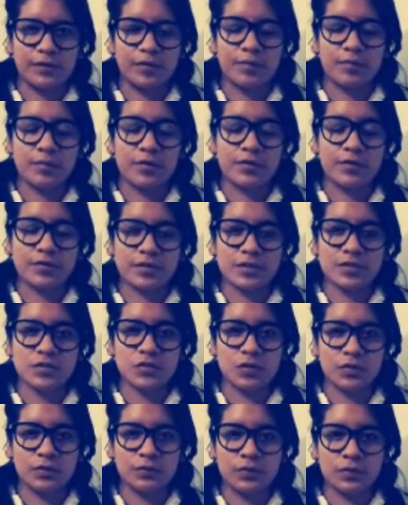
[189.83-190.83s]
More the
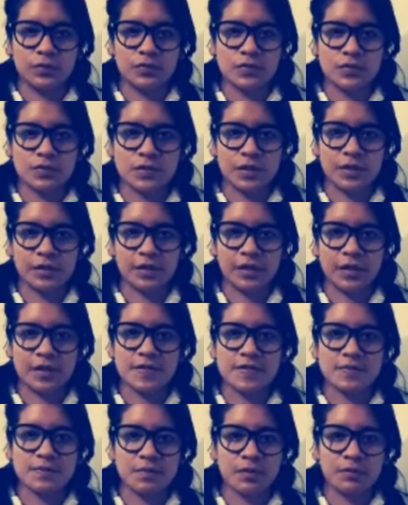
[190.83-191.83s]
sodium salt
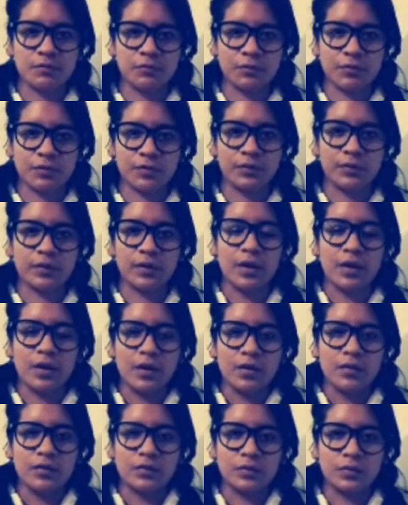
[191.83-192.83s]
has been found
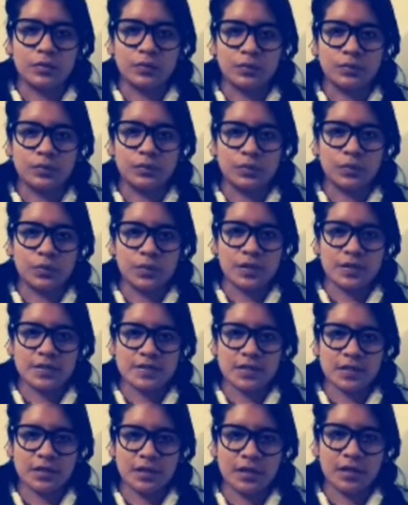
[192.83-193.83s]
due to
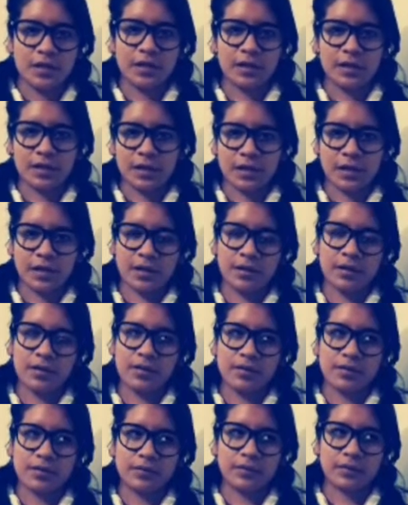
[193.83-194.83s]
its
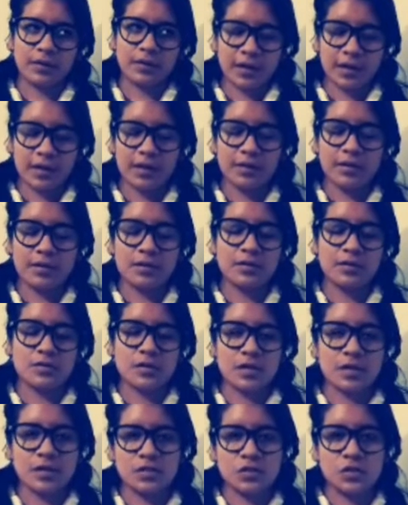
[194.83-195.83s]
high
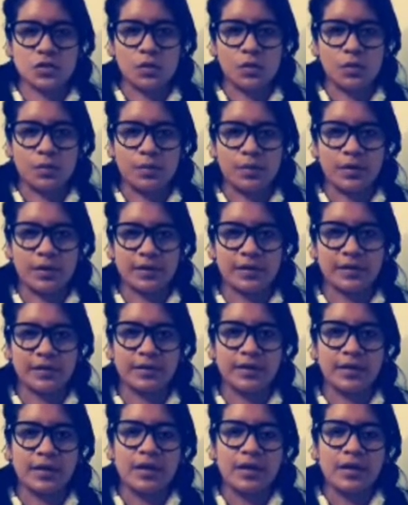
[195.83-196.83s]

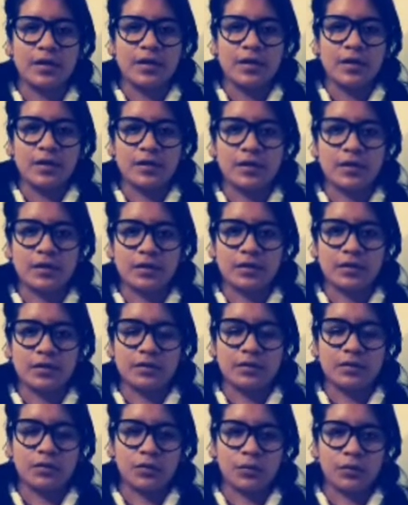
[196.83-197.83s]
solubility
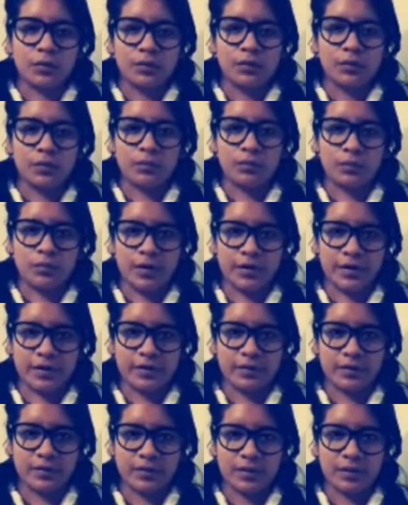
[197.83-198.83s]
in cold
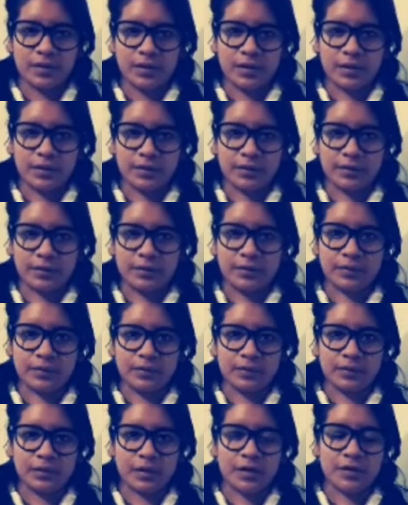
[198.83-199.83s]
water
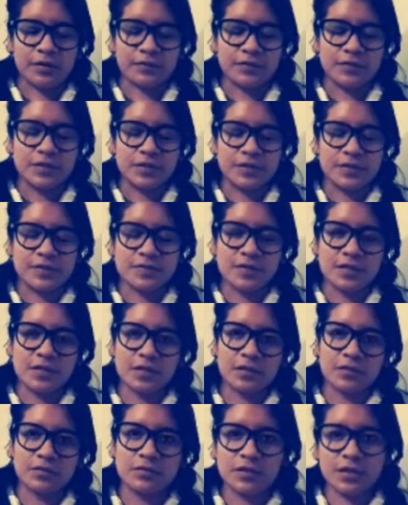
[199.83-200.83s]
and
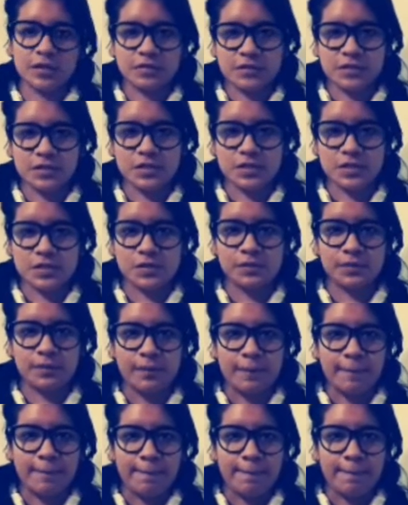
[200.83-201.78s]
characteristic transition.